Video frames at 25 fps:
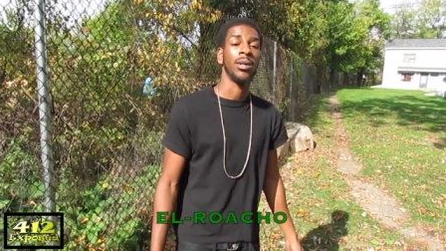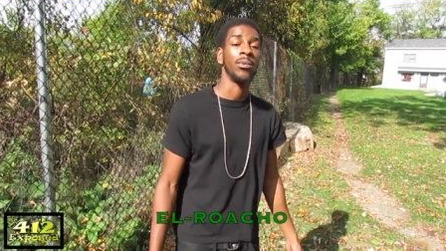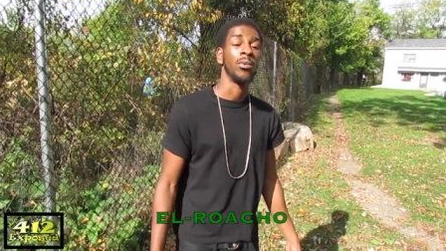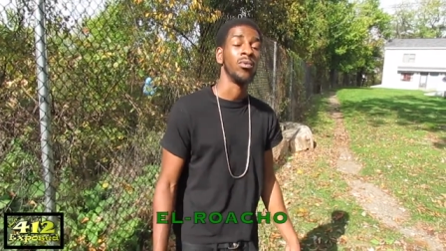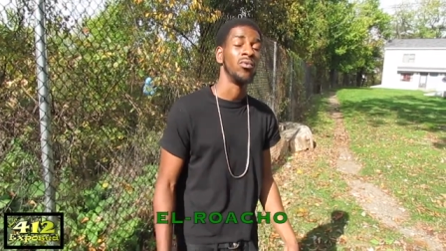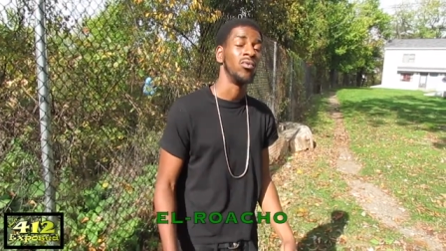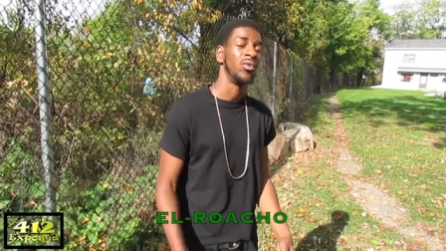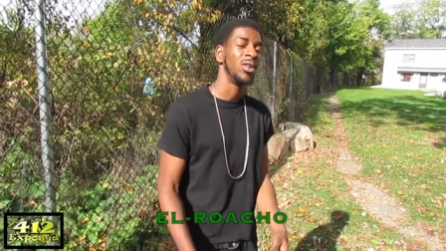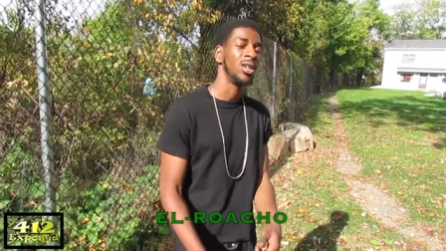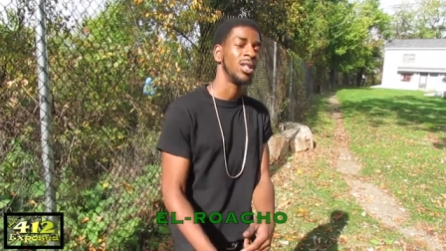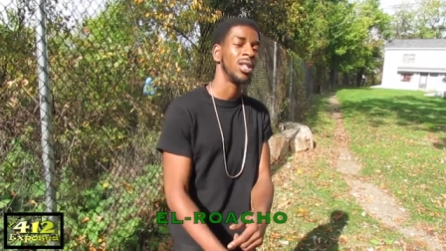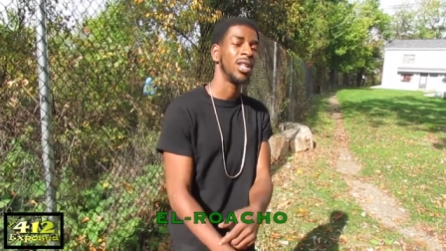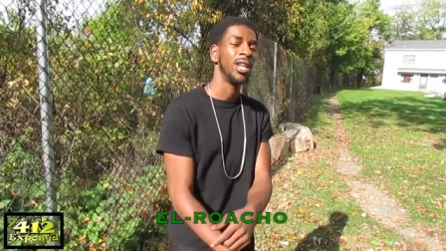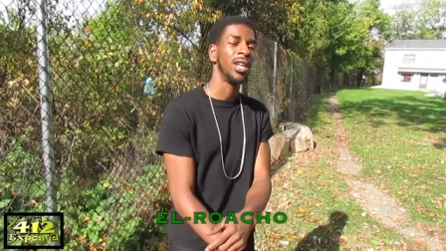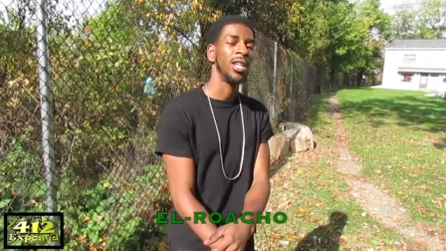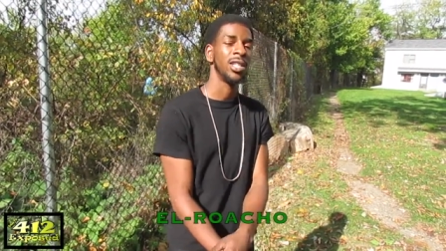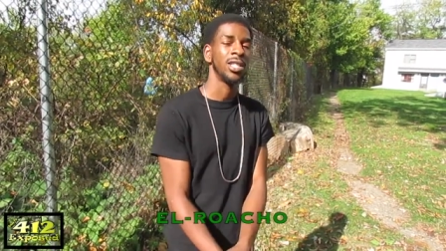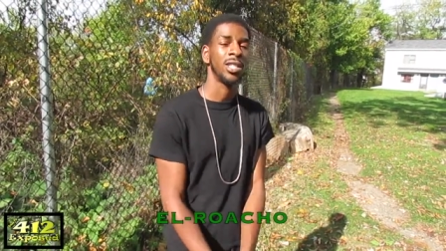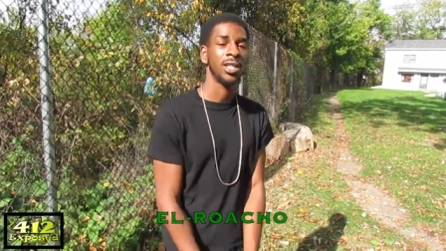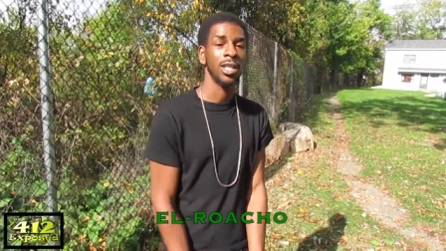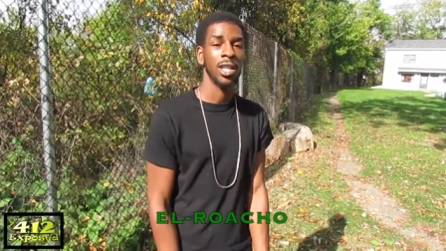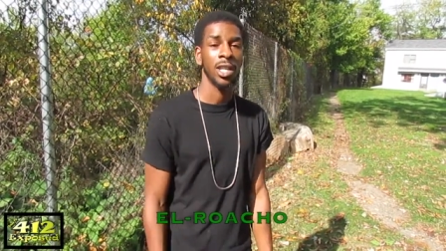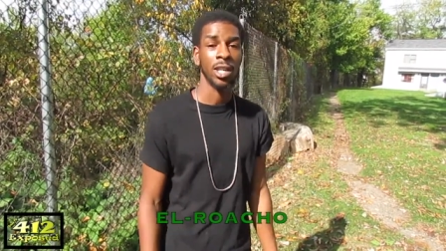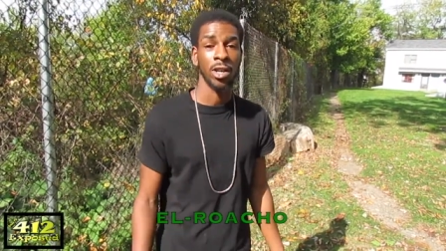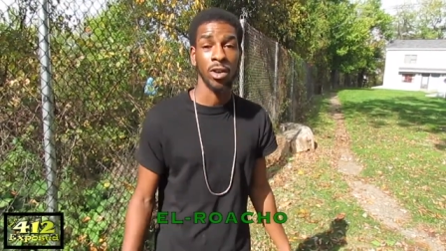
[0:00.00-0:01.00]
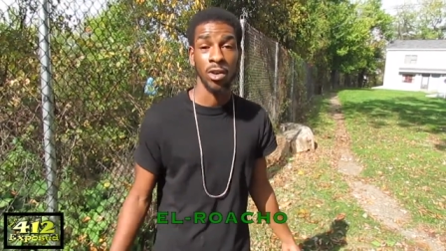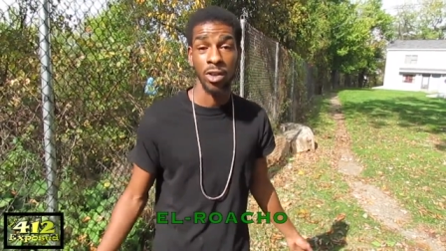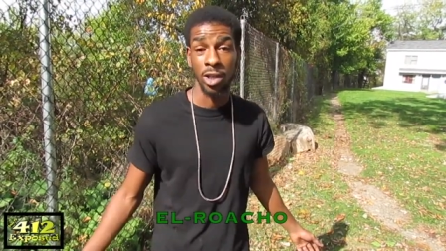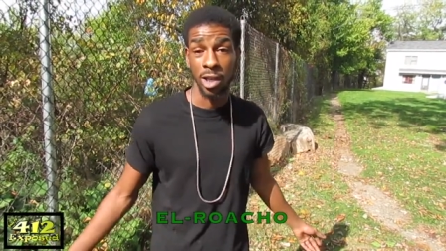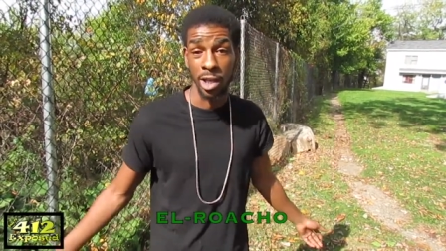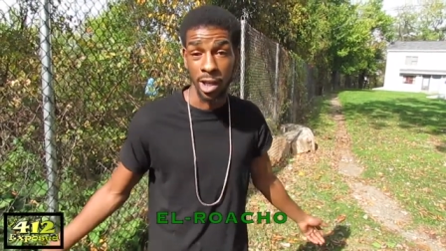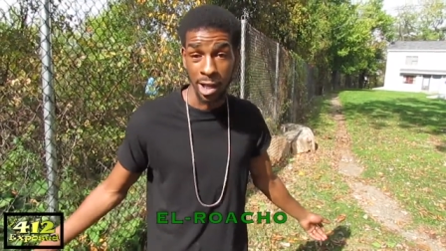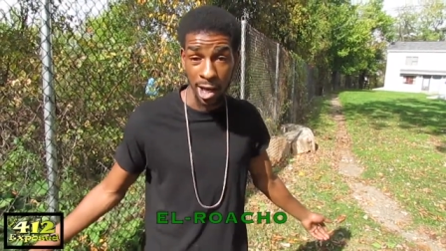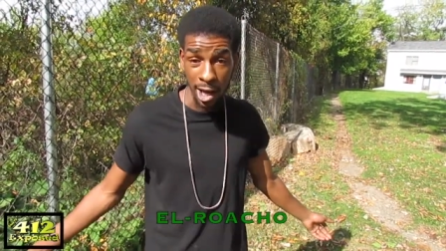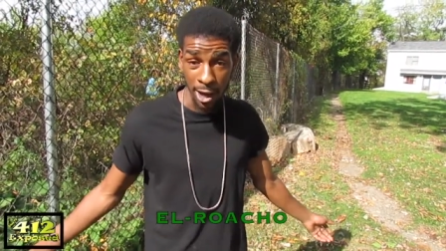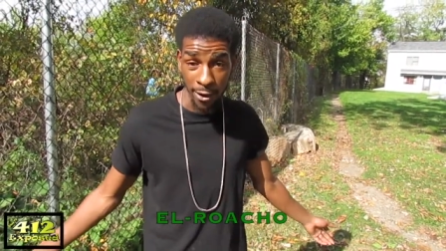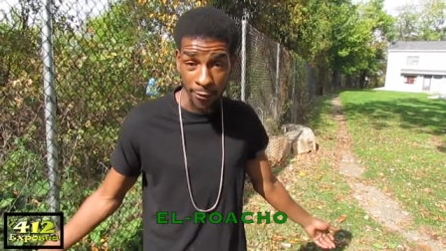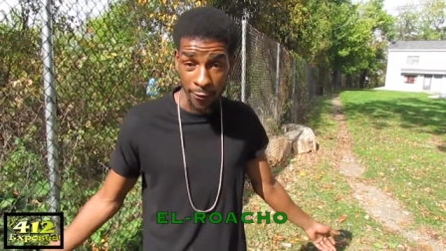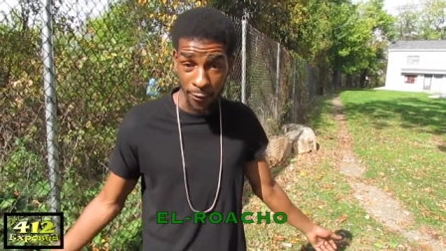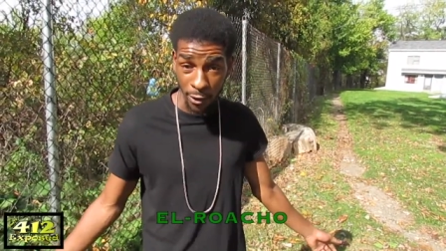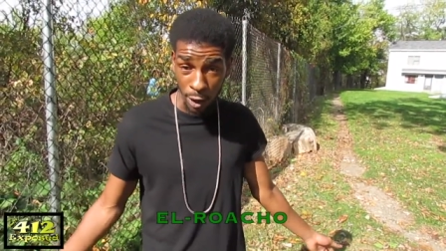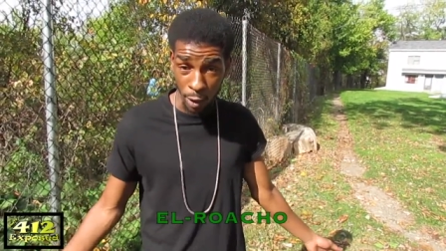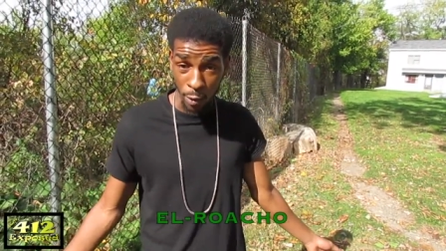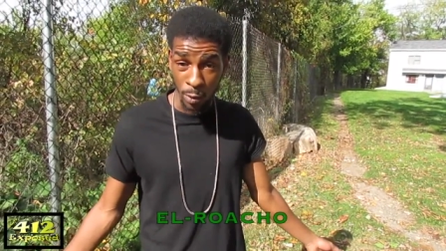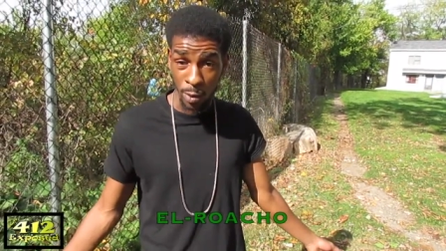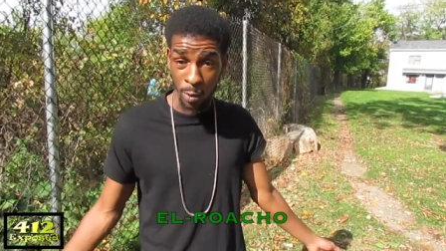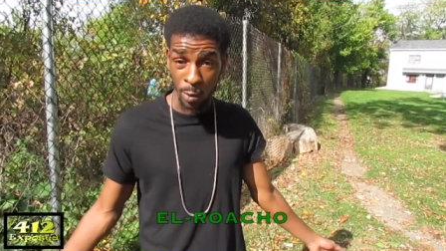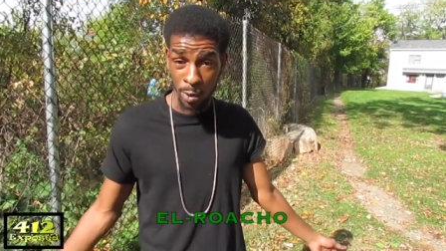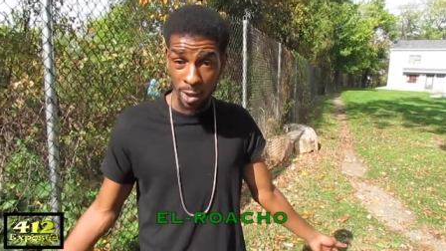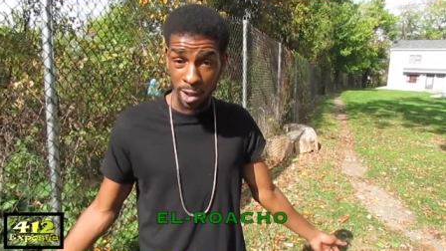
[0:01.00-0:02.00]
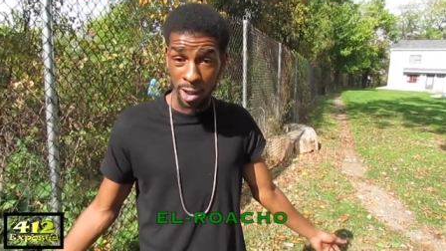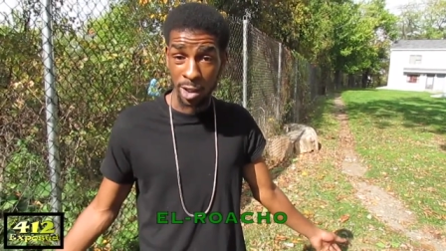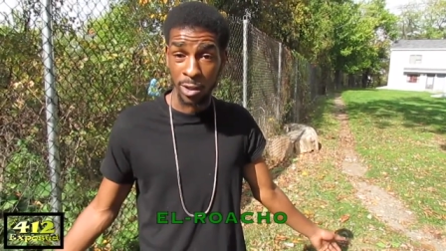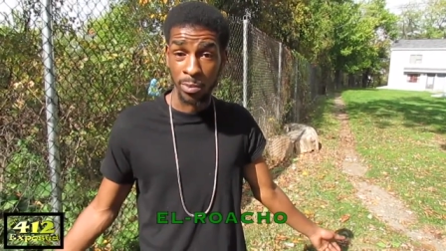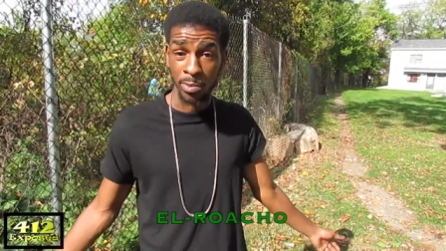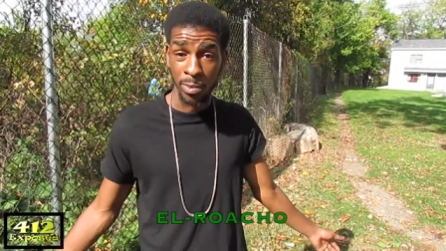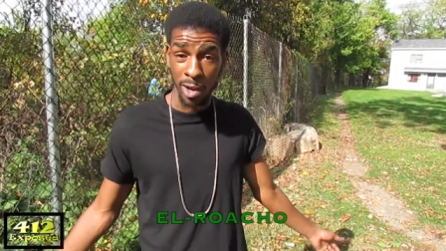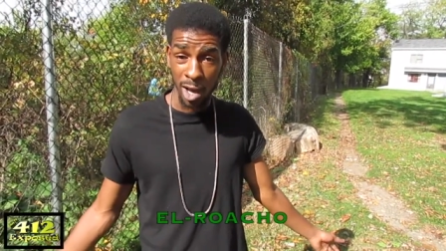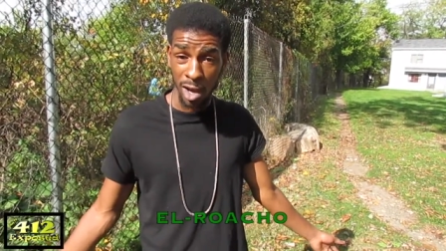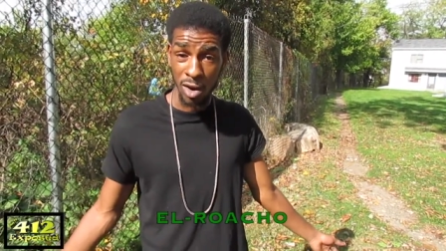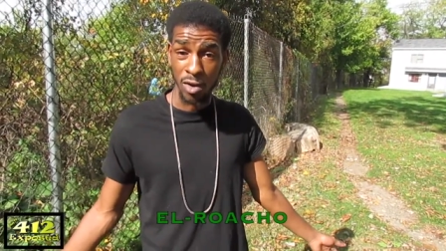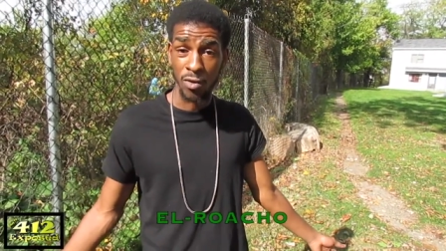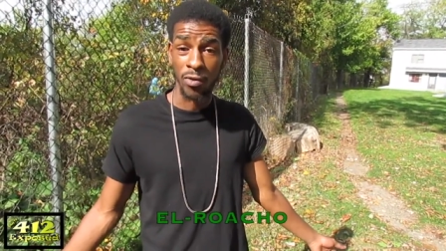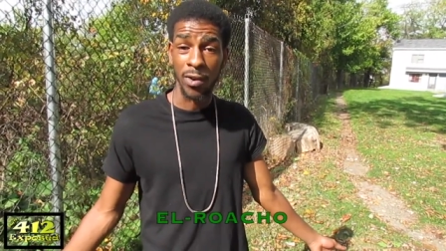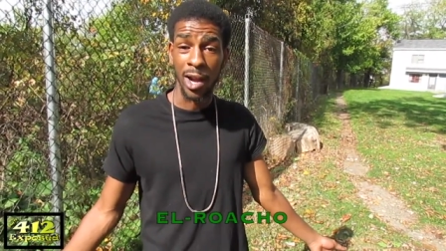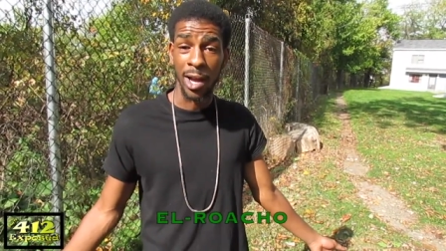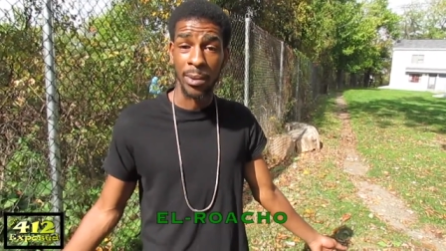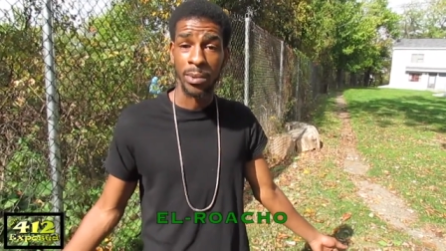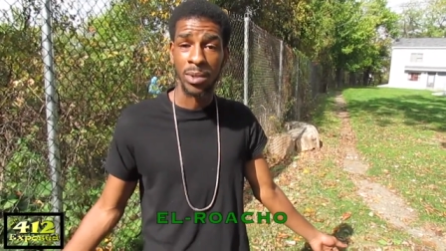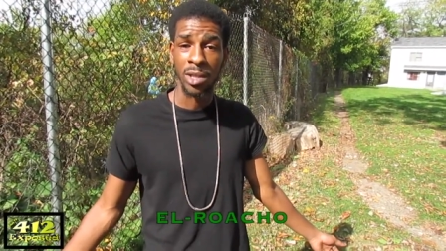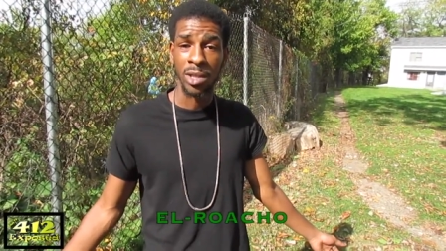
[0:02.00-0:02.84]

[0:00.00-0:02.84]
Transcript: I'm a real ass nigga. Only nigga I fuck with this battle rap